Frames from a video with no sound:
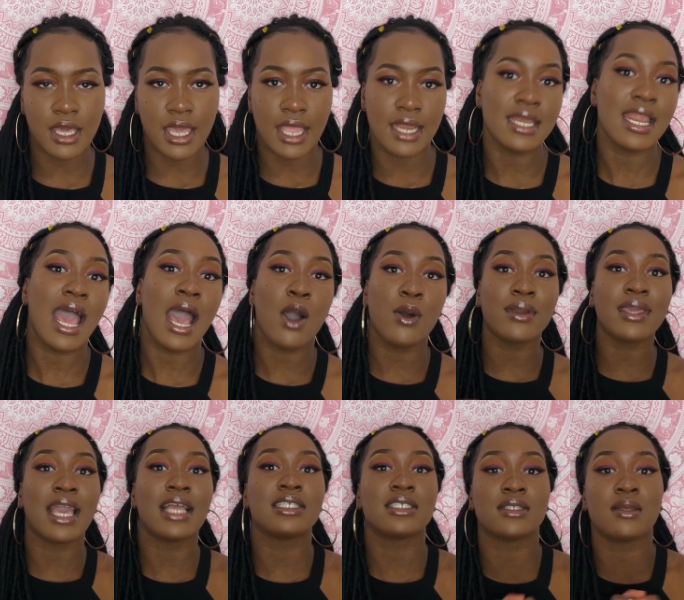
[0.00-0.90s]
Okay, now
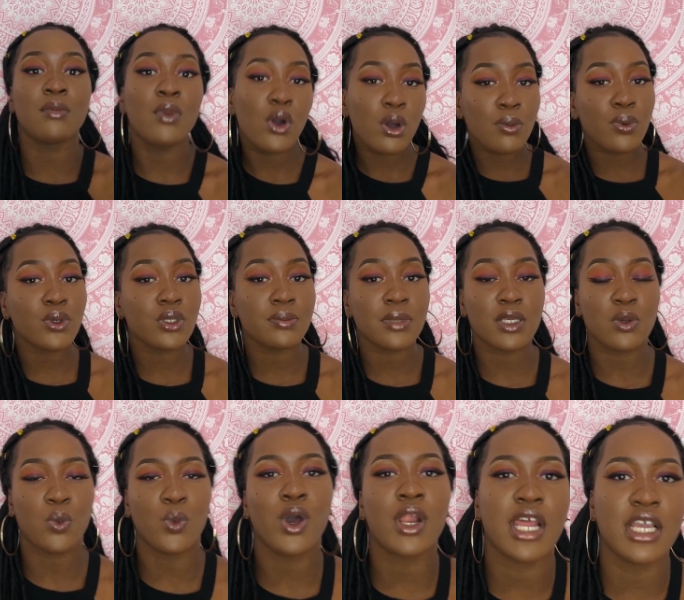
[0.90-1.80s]
getting to the more
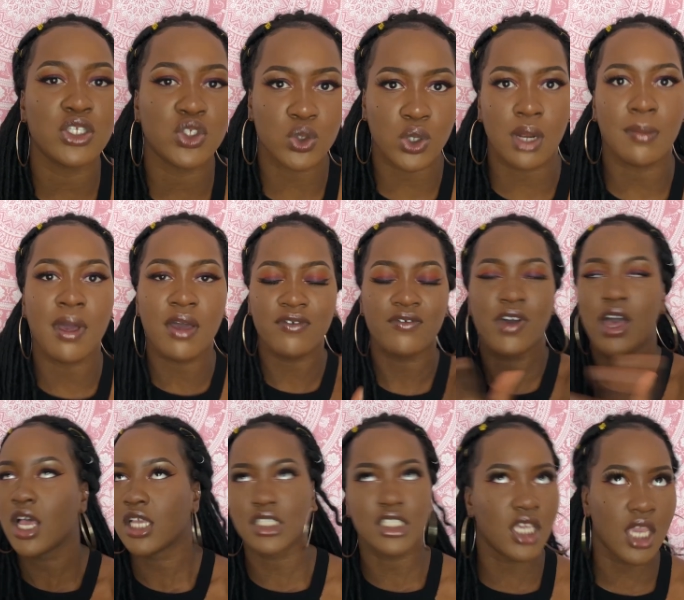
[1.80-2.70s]
important, what I enjoyed about
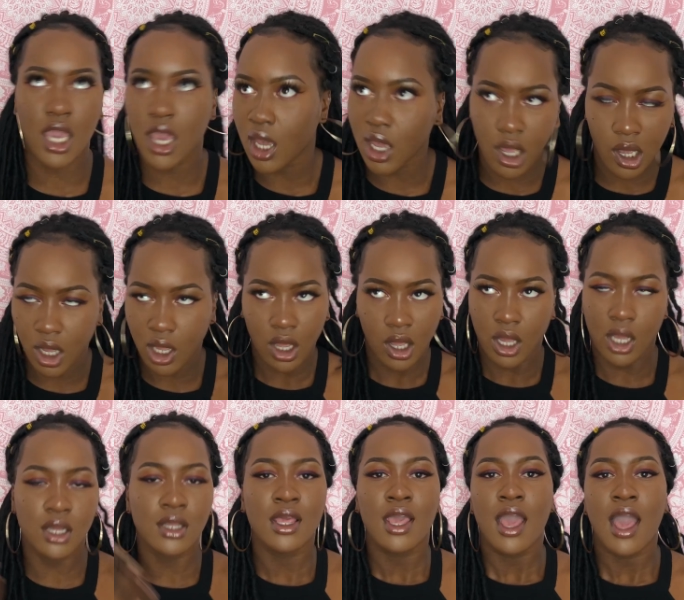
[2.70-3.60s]
first
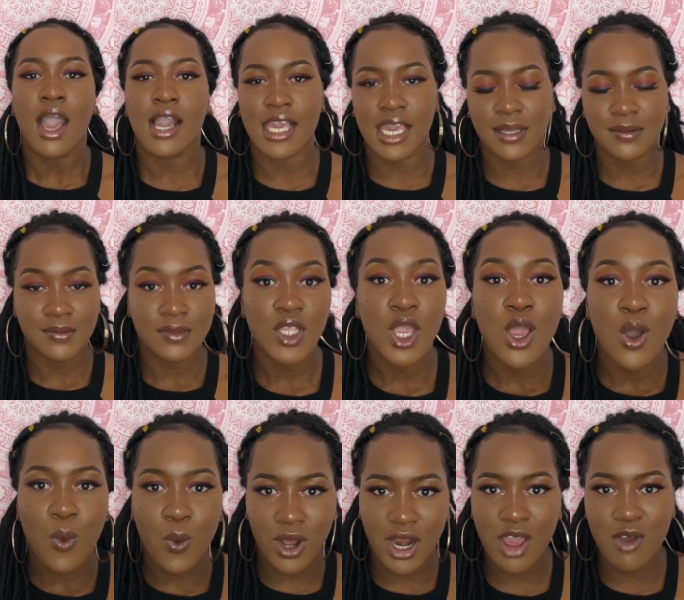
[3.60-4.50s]
year. Okay,
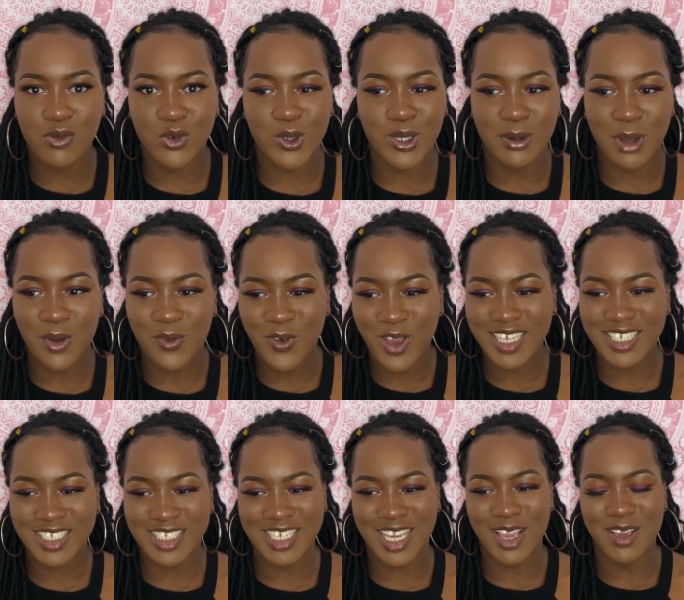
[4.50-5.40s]
what I enjoyed about
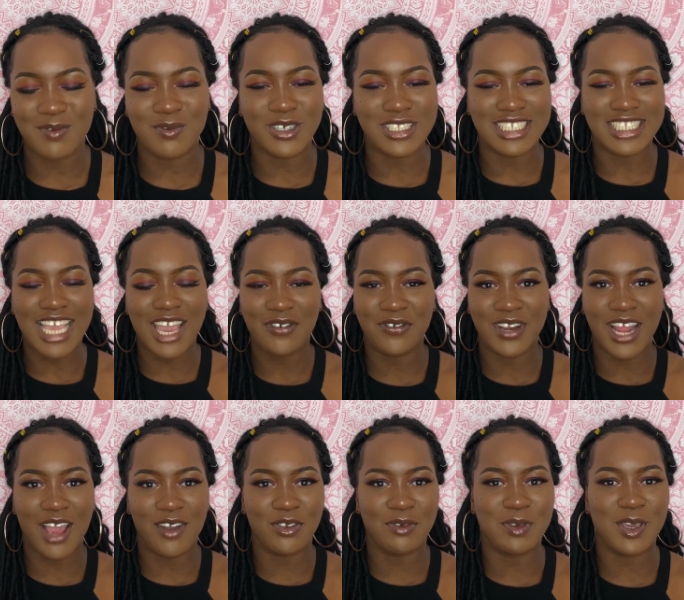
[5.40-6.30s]
first year would
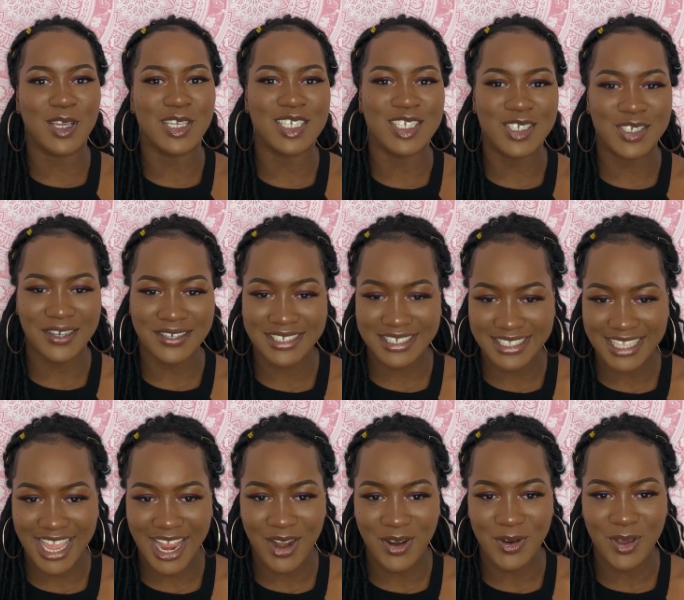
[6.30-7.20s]
definitely have to be
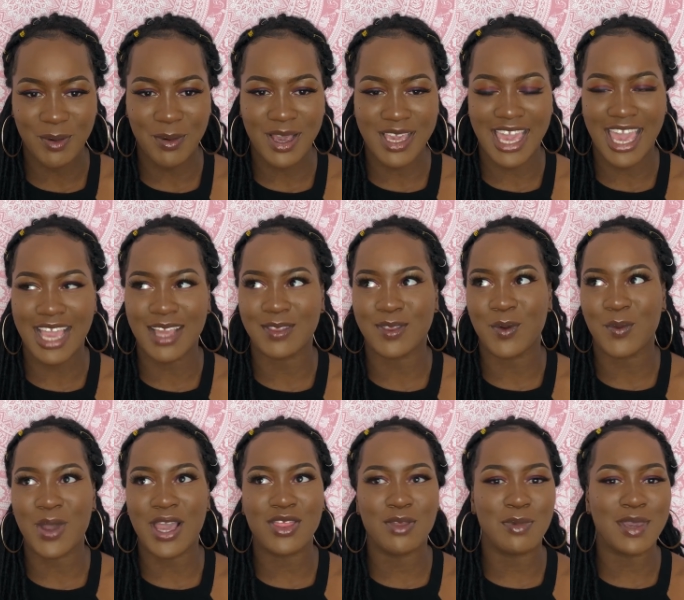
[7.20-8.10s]
construction area. Okay, the
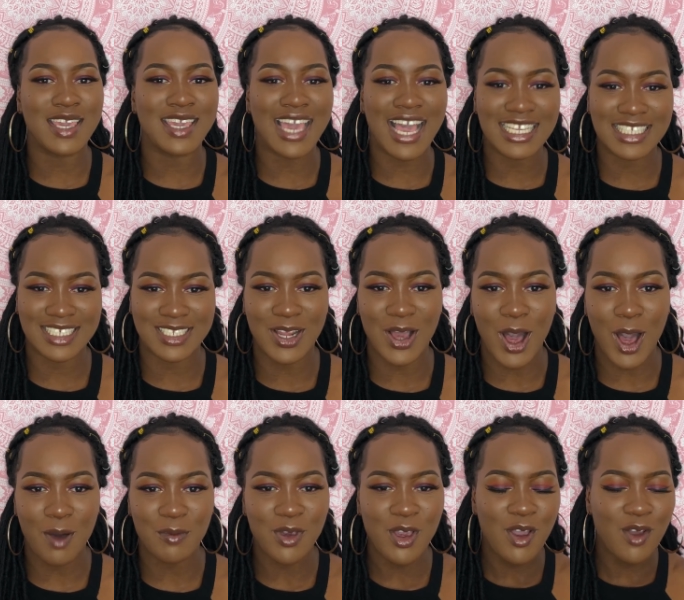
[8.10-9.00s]
way they've been gassing it
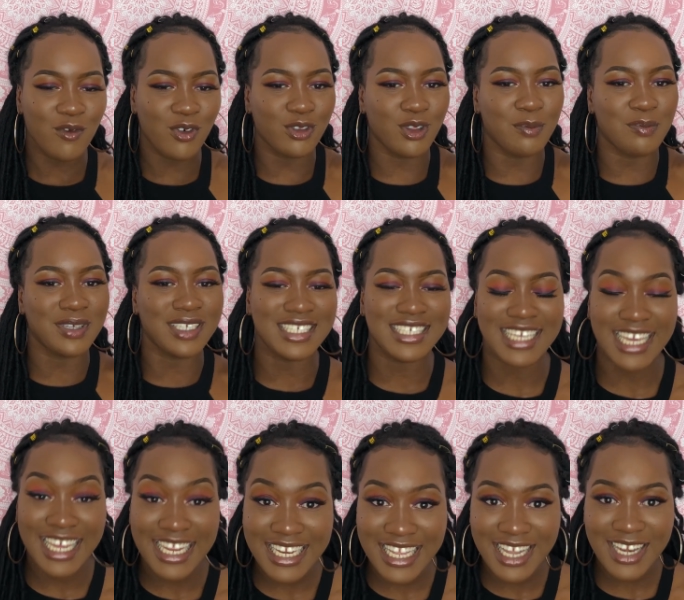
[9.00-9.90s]
up from the
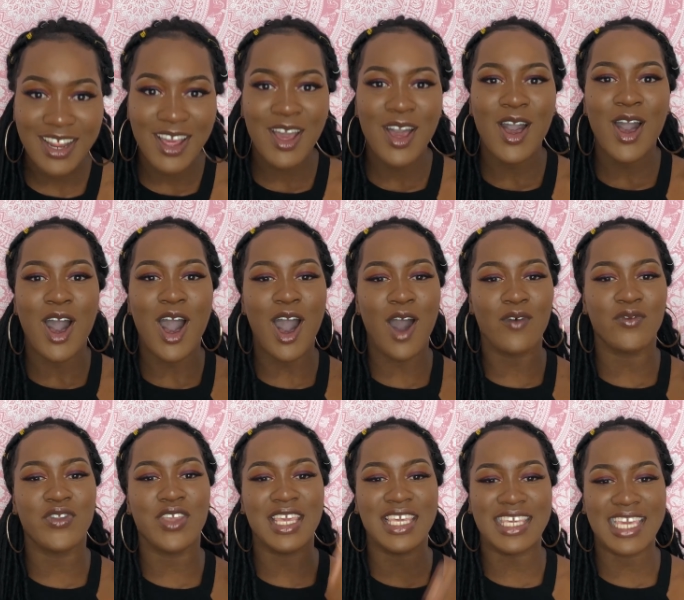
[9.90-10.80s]
beginning
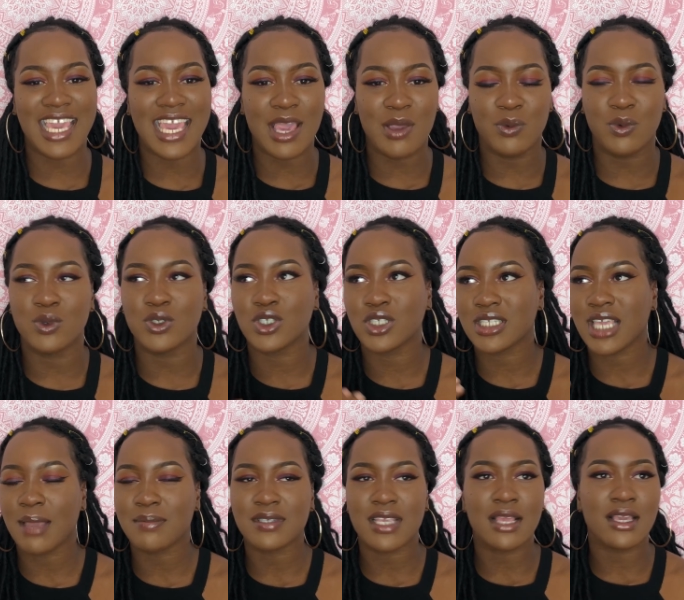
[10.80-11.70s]
of the year, we
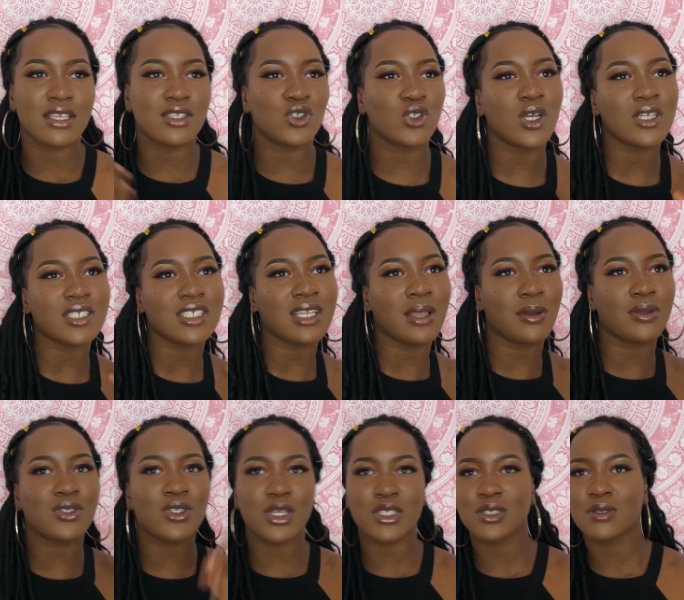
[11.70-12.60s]
just kept saying construction and
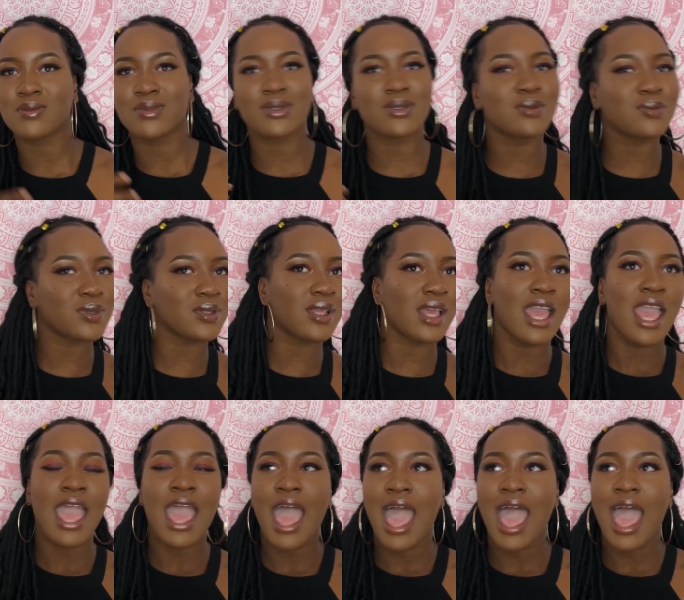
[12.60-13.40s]
construction and construction.